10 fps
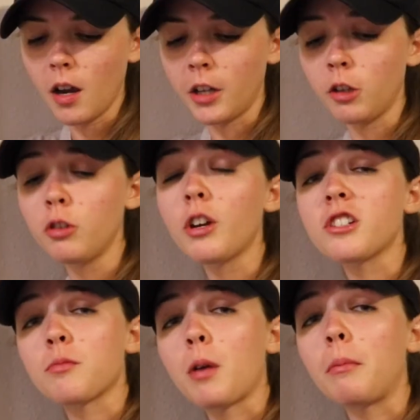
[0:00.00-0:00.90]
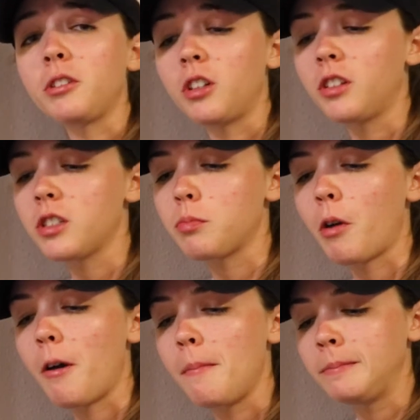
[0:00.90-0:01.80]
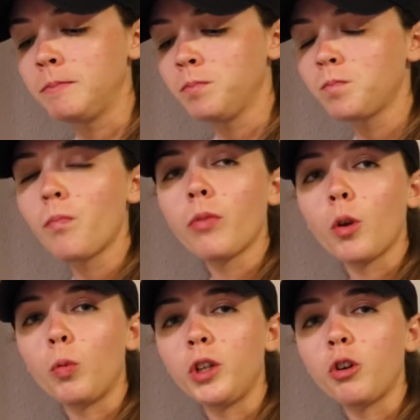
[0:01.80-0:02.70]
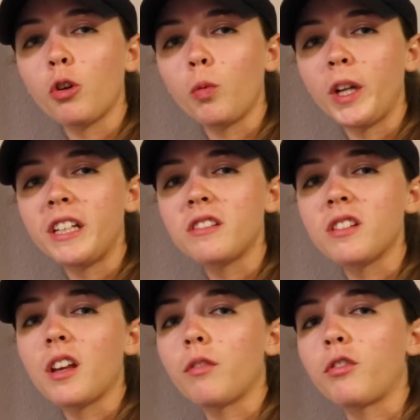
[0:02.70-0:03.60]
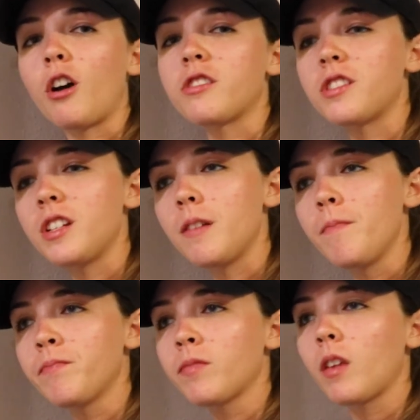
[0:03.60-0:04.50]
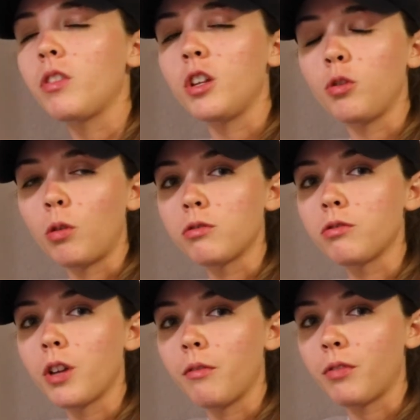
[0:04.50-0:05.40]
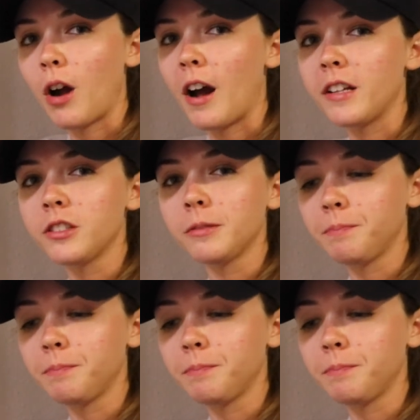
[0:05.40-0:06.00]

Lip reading: I know you guys have probably done this, but when you go to Wendy's and get a Frosty, then you also get fries,